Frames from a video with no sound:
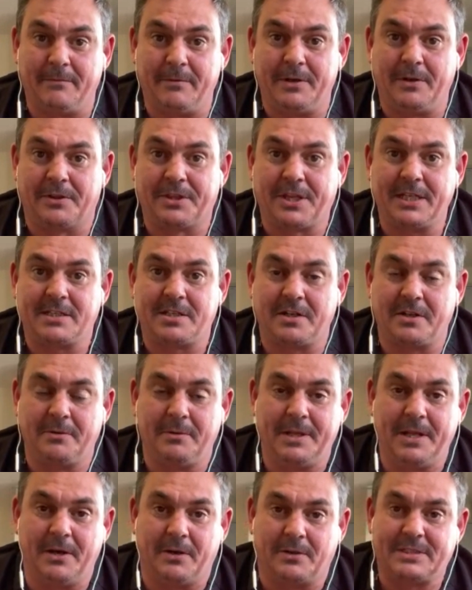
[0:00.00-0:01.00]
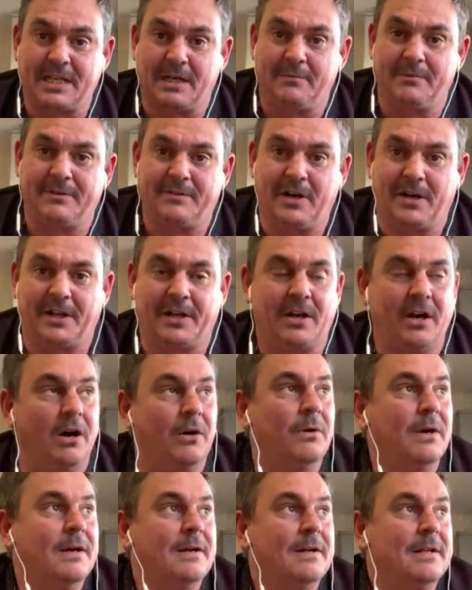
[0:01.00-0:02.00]
We're nothing to do with the hotel. We've got to
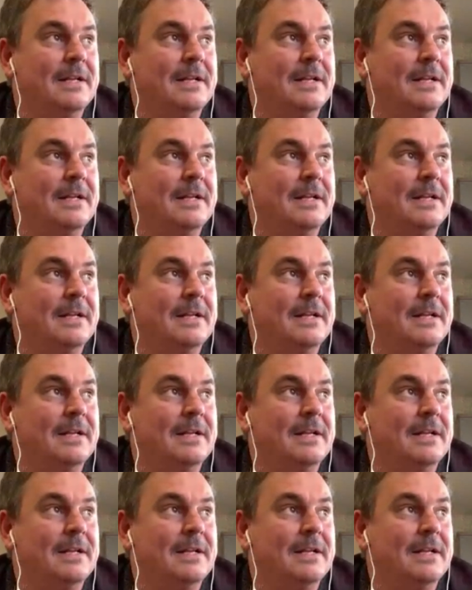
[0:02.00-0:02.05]
go.